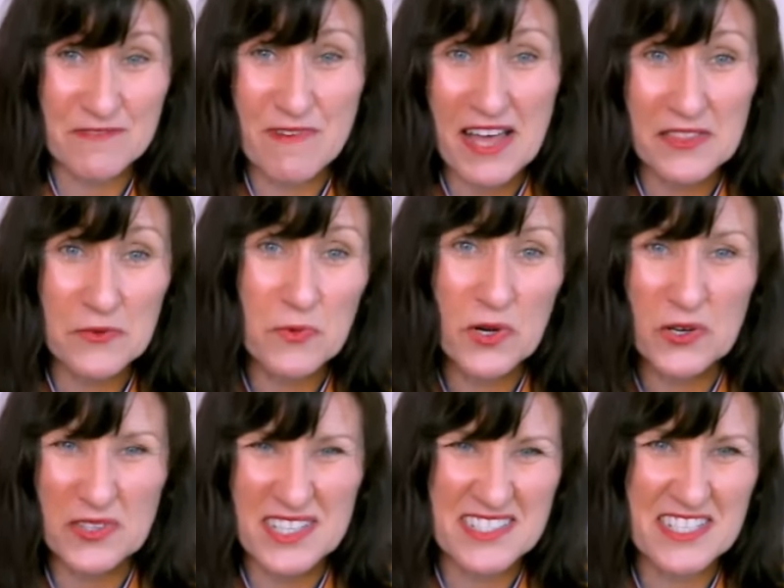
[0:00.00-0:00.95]
around the
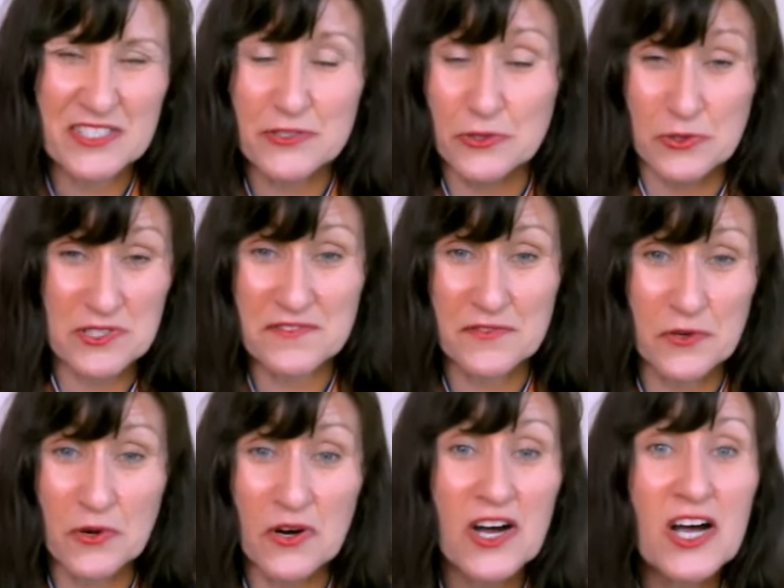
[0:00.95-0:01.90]
world as a source
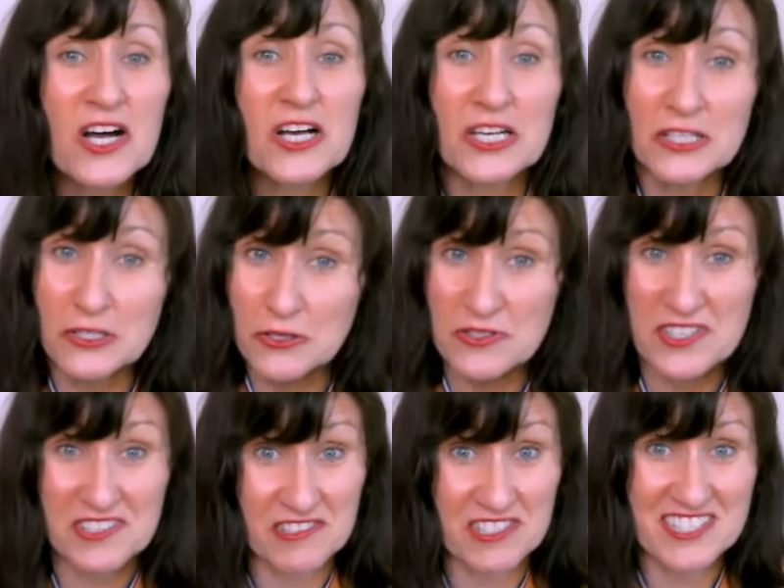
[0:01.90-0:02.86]
for
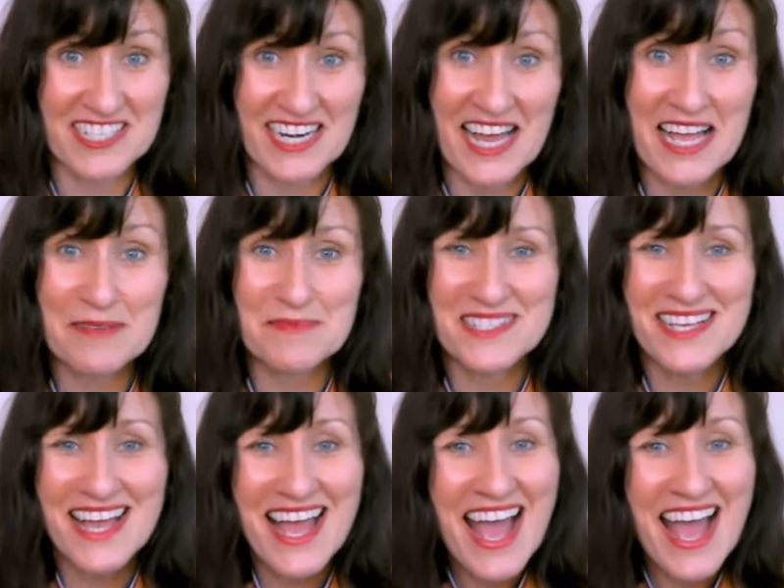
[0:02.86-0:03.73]
ludicrous claims.